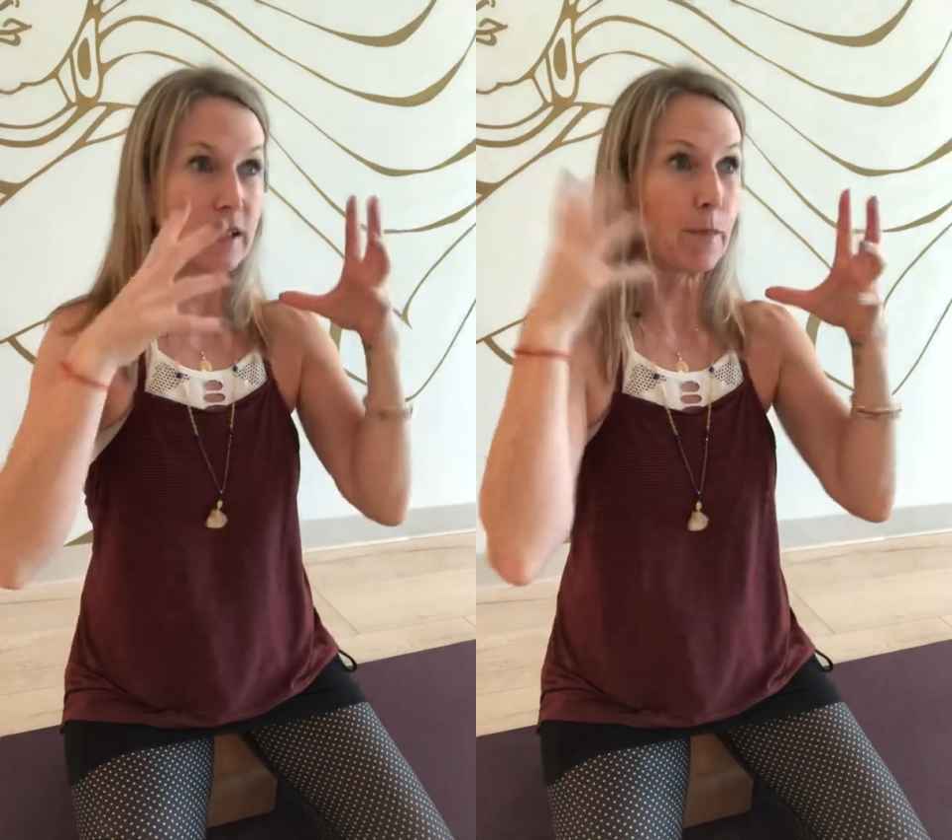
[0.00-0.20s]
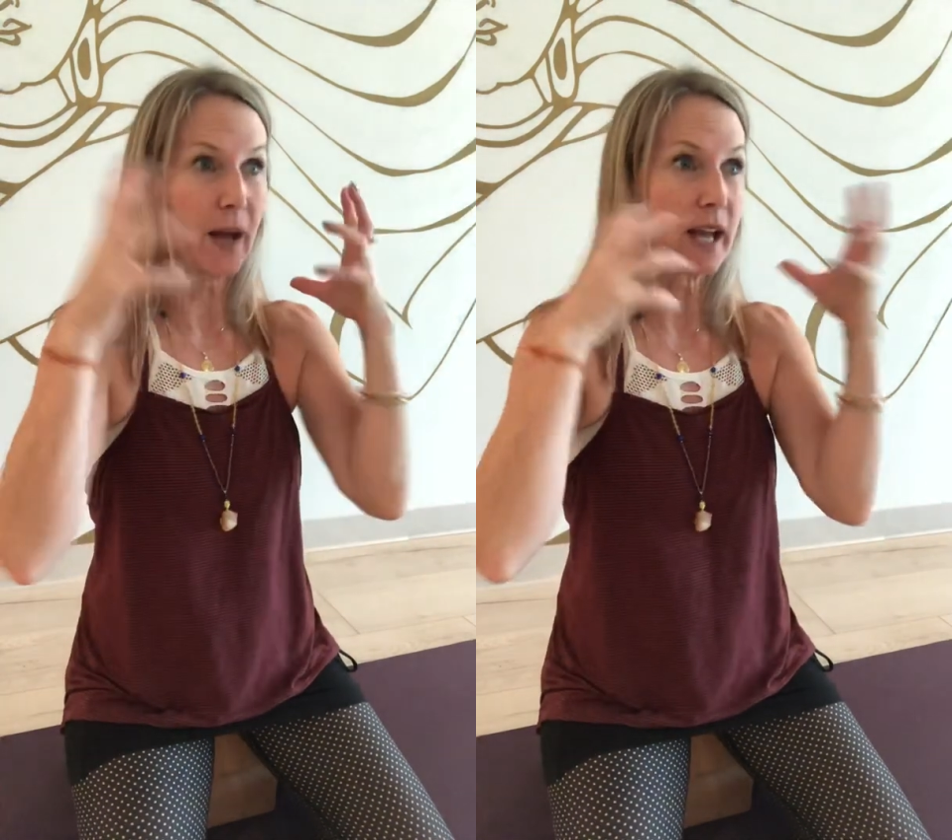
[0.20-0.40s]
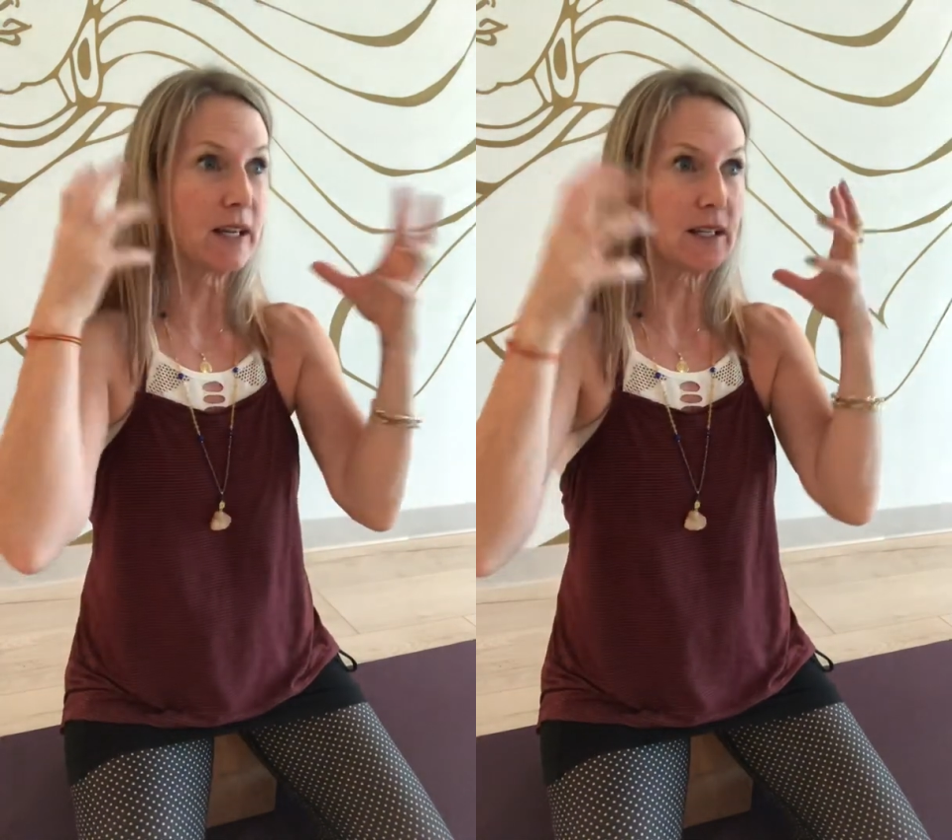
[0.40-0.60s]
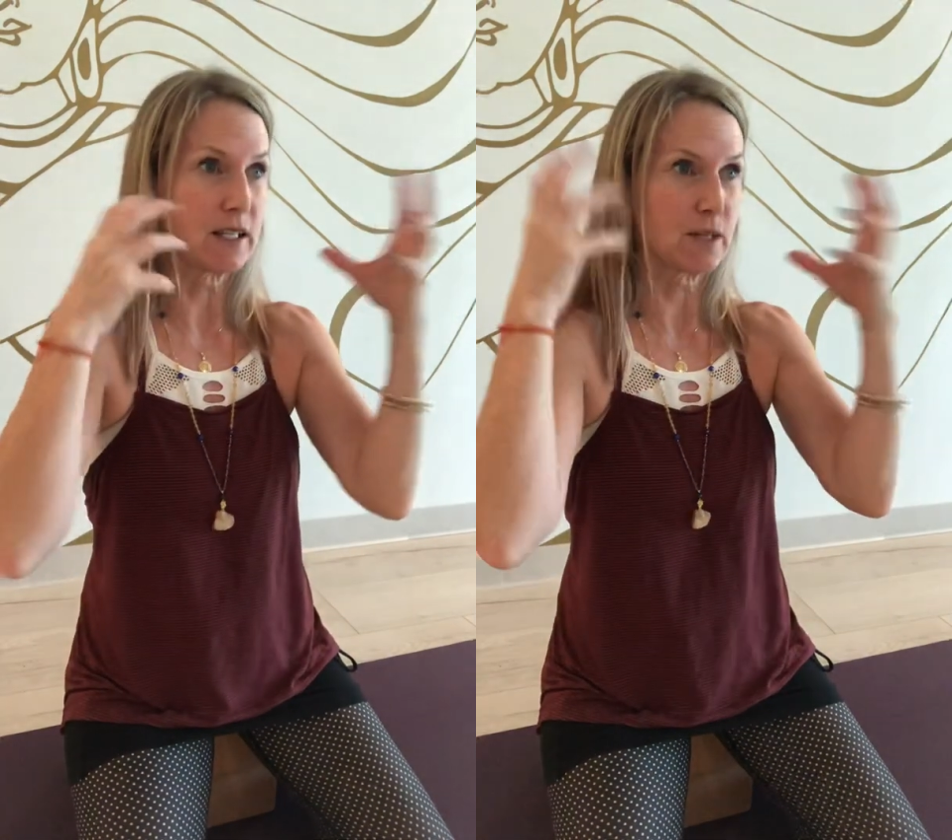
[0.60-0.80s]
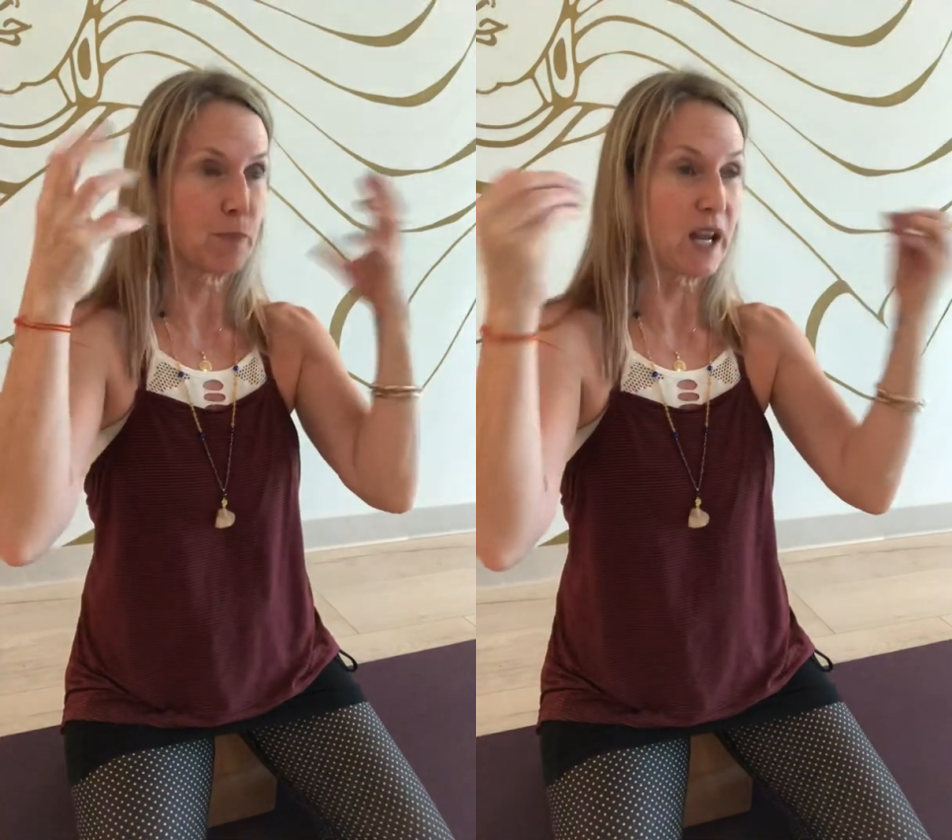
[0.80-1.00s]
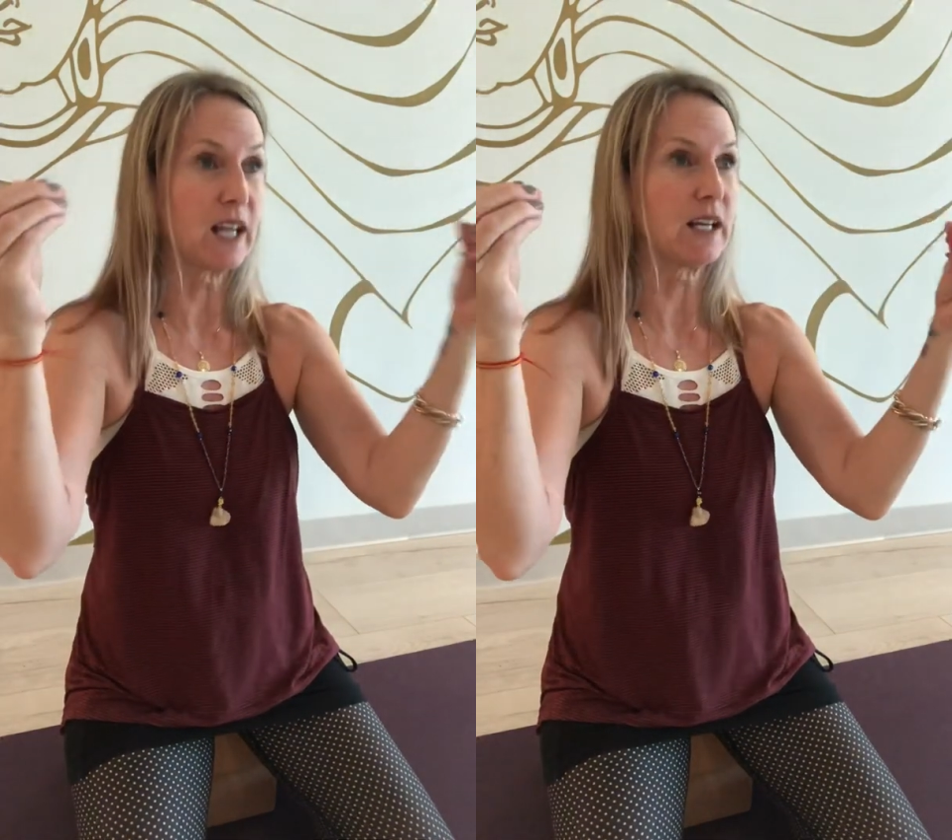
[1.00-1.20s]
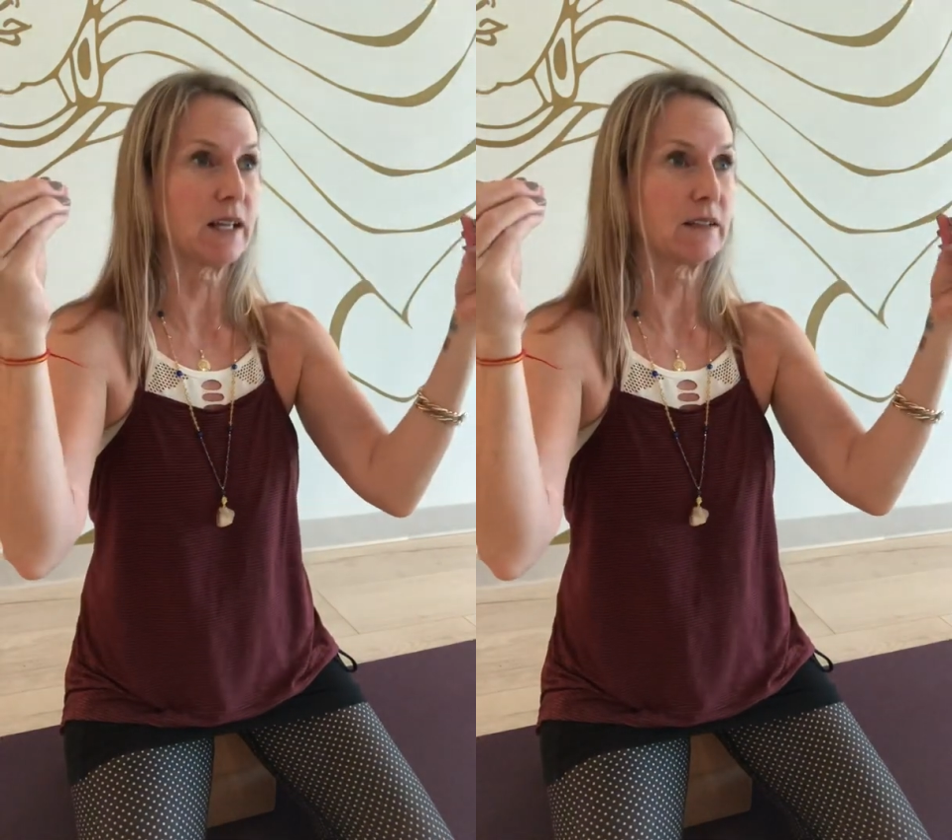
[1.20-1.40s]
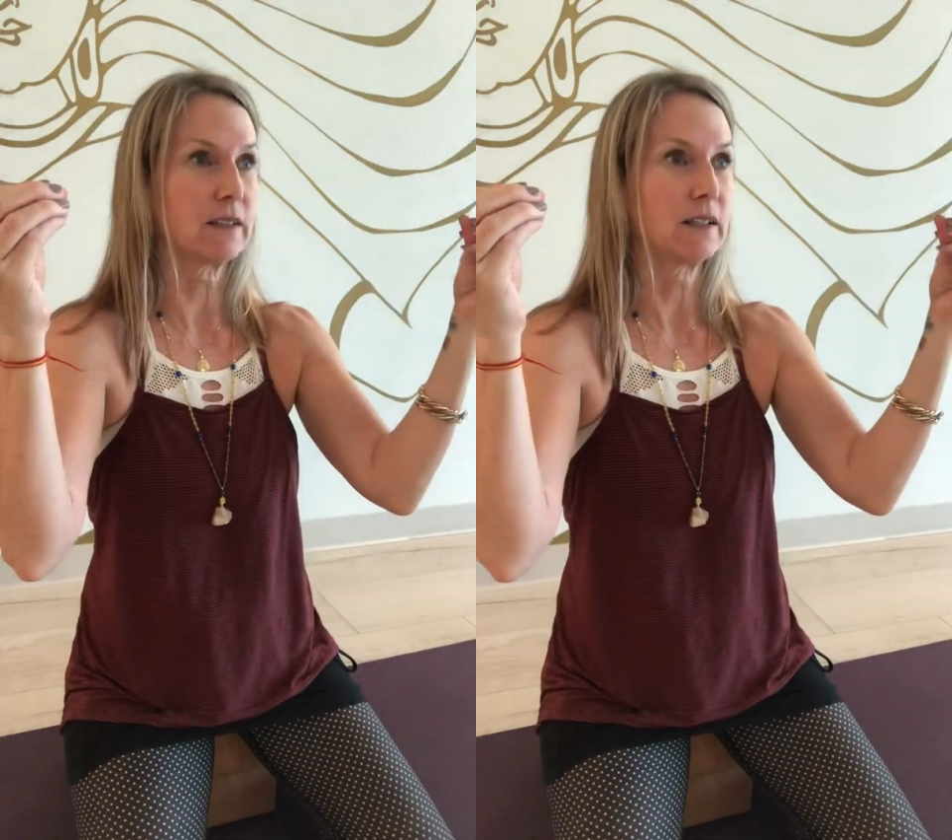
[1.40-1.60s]
the mind is
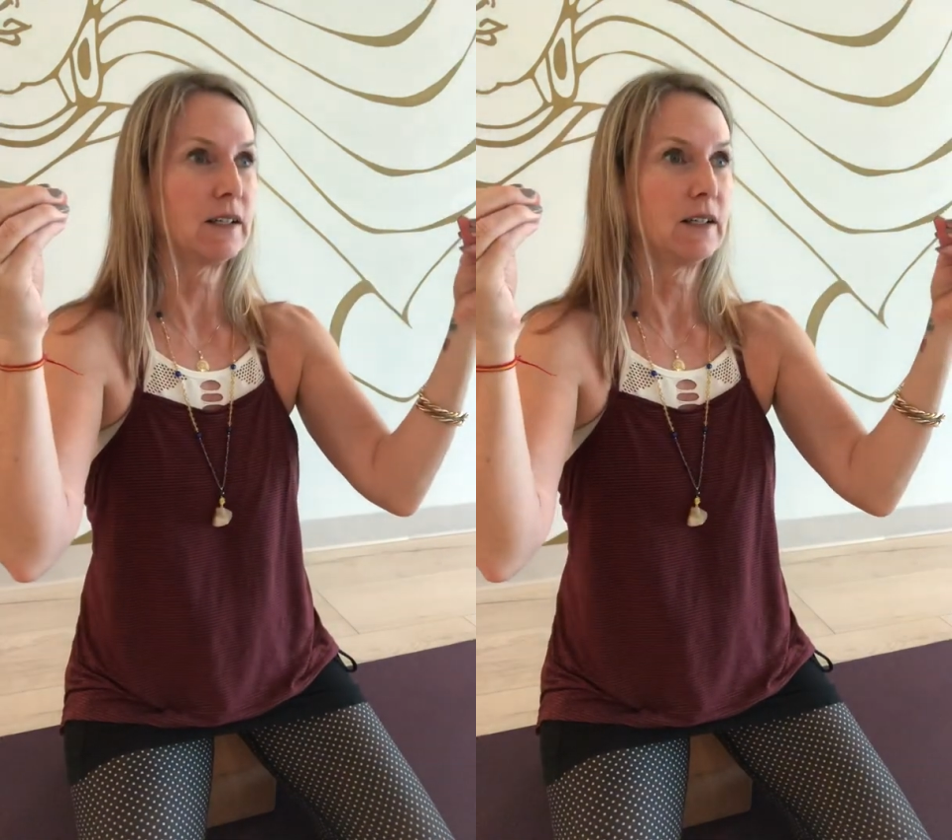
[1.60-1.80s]
panicked.